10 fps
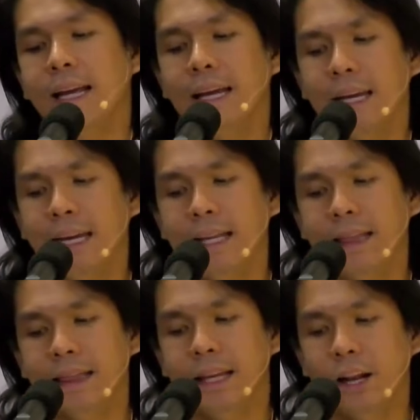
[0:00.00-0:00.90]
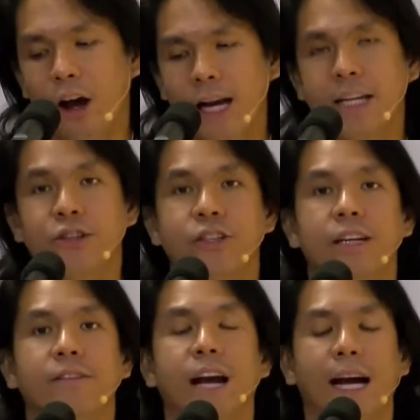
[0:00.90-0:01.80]
In the long history
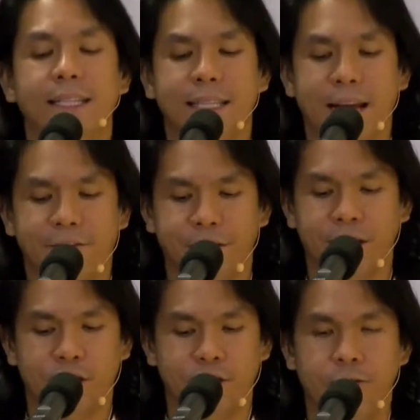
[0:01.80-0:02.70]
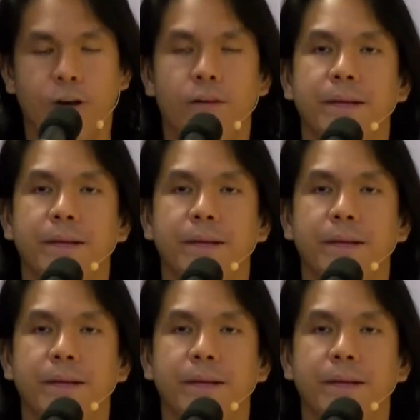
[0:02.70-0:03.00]
of God's efforts to form